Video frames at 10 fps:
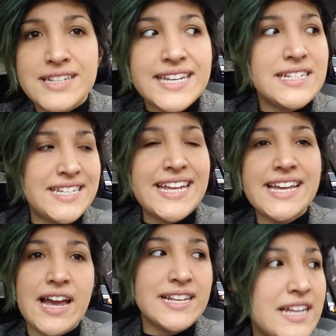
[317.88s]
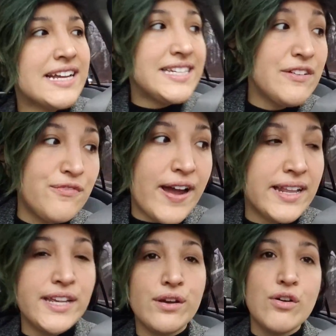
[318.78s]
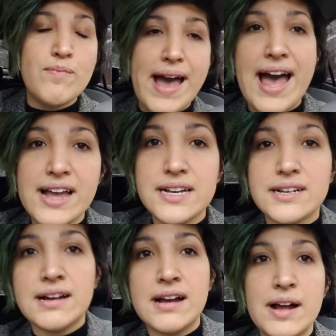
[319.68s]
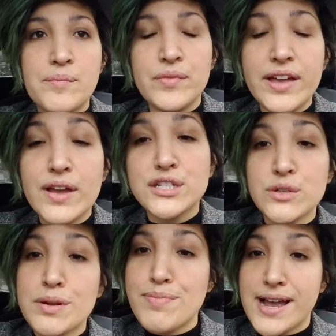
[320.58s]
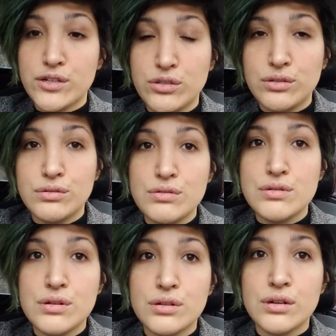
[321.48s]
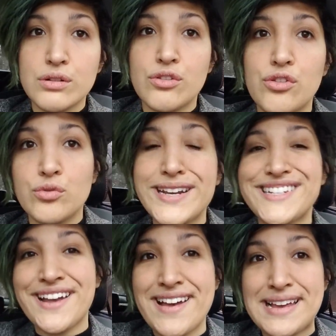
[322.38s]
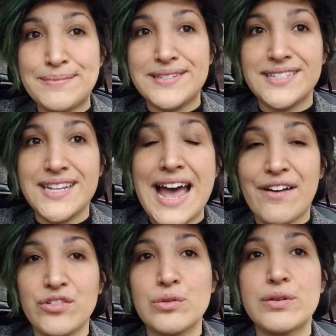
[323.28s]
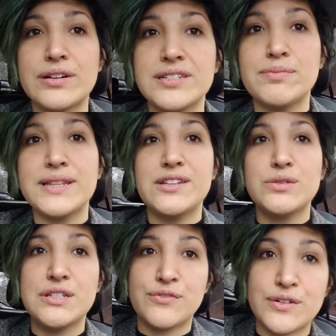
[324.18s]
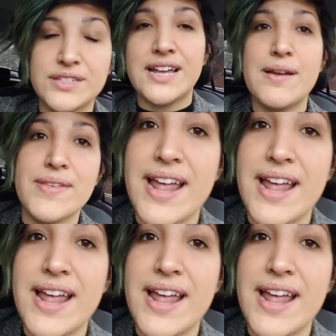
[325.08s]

I did finally go back. I actually went back 3 times afterwards, but this was the first time